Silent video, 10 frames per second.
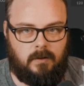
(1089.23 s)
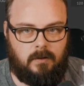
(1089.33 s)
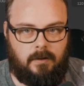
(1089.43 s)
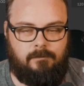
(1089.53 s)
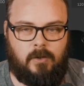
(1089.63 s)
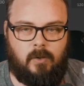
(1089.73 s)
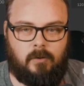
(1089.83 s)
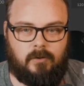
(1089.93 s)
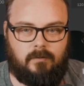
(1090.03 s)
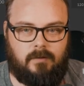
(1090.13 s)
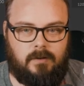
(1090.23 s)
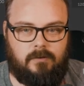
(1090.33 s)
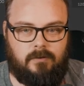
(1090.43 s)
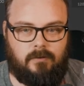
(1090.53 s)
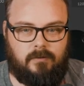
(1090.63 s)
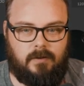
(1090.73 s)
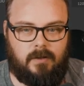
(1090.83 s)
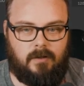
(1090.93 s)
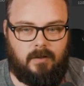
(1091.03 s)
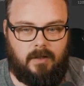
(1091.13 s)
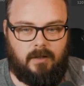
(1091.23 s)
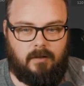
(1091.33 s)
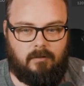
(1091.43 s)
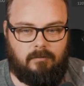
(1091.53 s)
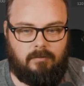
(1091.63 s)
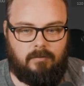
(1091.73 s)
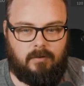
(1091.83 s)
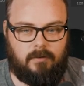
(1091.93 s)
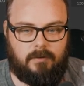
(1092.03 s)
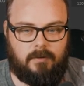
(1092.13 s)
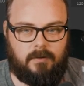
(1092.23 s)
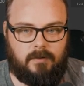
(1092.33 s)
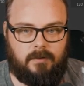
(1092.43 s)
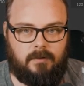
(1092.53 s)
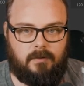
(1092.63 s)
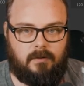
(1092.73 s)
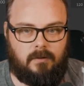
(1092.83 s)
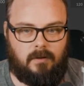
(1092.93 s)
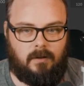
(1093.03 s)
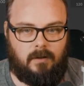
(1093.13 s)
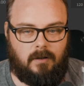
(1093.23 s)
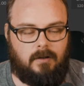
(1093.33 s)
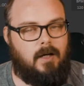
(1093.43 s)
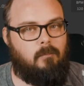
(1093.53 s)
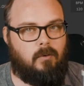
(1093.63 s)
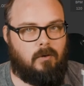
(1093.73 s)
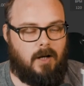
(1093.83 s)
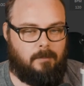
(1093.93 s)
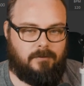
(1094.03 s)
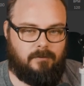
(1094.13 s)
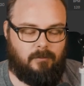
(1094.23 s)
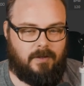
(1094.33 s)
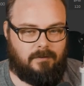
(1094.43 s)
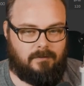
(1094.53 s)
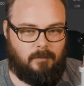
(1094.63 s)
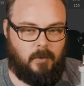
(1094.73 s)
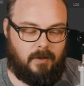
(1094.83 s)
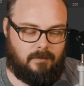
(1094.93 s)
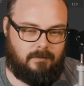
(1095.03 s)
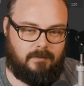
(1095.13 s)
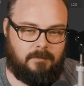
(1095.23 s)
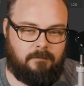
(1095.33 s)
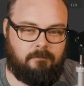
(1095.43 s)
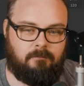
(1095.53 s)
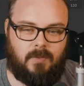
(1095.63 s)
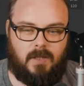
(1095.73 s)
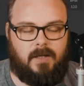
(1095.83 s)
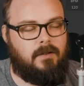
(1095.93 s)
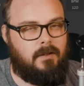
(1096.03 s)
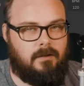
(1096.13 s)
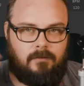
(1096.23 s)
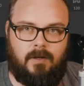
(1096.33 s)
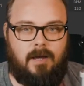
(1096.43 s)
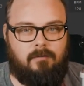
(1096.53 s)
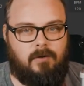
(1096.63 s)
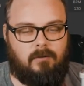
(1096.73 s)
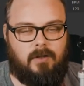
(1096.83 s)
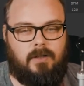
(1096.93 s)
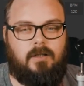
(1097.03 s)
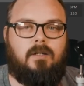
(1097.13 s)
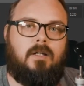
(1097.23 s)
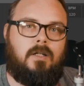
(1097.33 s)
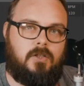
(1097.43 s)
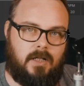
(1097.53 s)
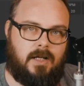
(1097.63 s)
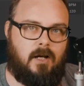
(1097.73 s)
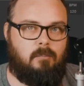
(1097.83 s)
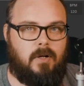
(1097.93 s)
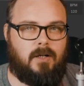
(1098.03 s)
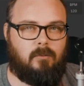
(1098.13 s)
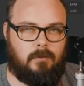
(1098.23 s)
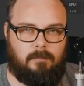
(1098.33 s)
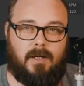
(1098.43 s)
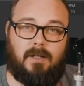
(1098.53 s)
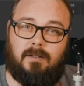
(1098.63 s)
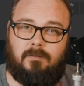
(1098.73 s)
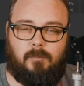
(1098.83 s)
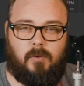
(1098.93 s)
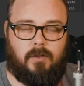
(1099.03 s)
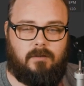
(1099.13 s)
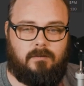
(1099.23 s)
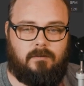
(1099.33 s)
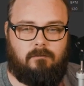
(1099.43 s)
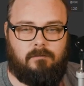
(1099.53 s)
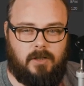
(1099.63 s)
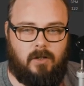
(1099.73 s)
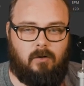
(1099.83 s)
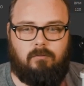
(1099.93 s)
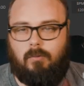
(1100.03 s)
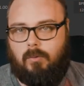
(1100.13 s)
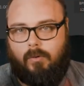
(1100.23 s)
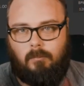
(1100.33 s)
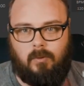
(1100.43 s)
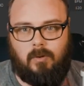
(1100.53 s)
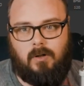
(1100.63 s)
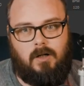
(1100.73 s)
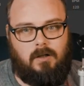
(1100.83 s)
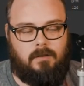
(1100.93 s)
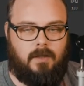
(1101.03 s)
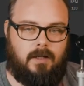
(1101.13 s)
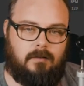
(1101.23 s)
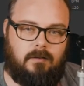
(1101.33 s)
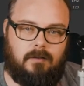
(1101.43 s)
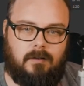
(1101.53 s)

And if you go under extensions, you'll see that you have a lot more options with SWS. And then if you haven't already, check out my ReaPack and SWS video for more on that.